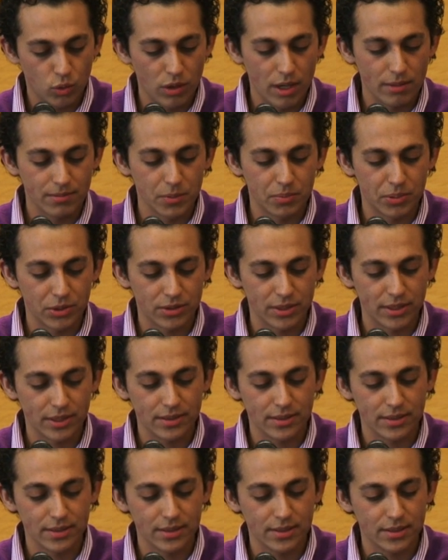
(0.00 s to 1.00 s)
whoever
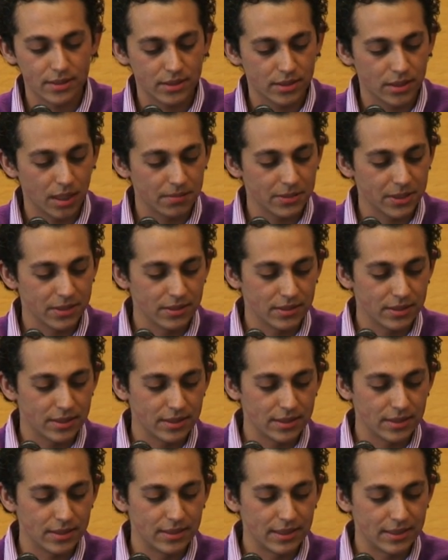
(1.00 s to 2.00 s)
possesses
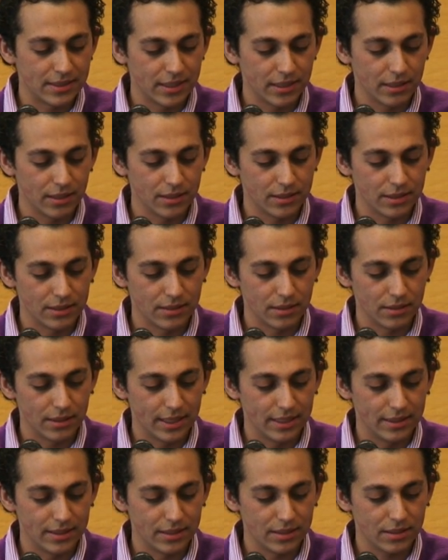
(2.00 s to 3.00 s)
substances detailed
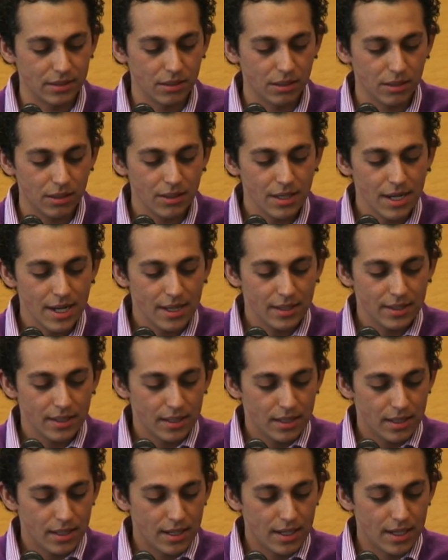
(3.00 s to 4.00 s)
in this law,
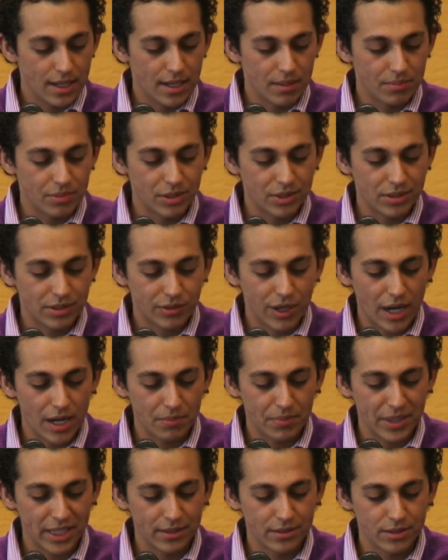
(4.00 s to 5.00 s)

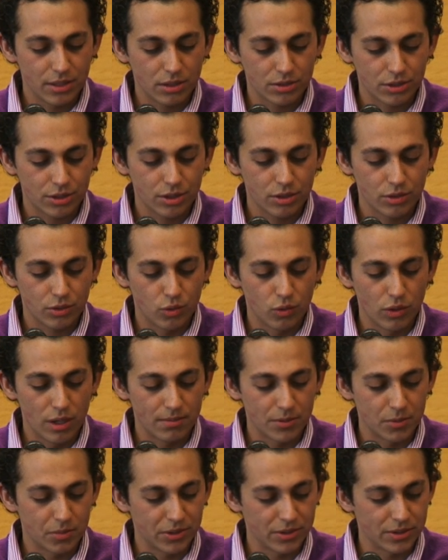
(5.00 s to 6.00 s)
prescribed by a doctor, or
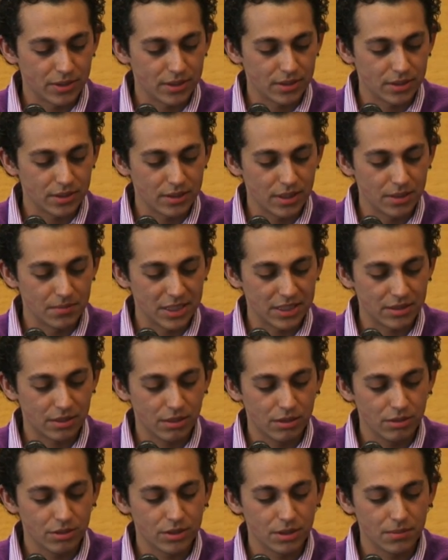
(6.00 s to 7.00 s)
whoever possesses them
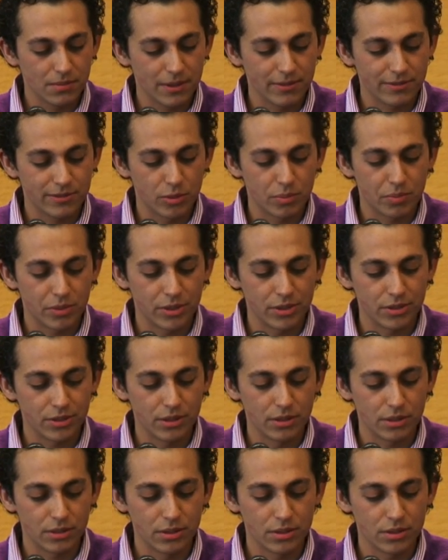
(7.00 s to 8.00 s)
exclusively for
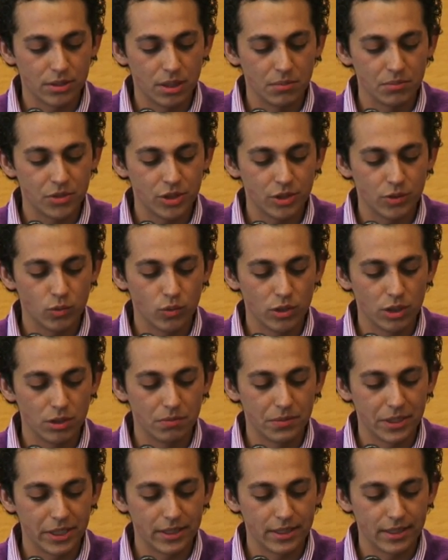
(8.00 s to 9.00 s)
personal consumption, will
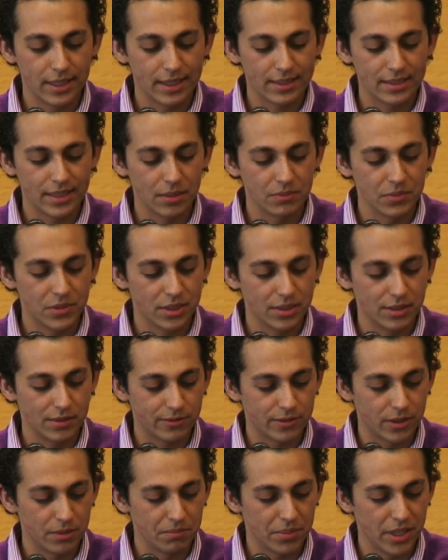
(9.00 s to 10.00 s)
be exempted
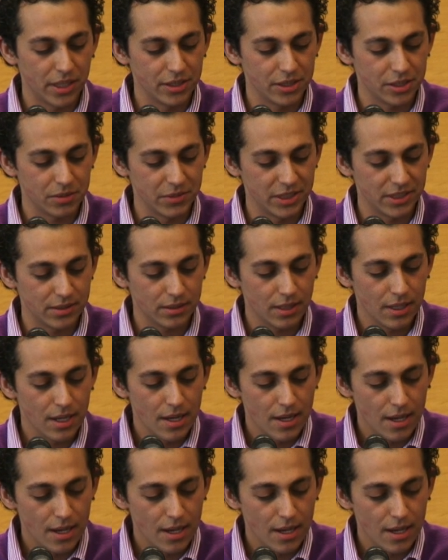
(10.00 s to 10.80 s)
from punishment.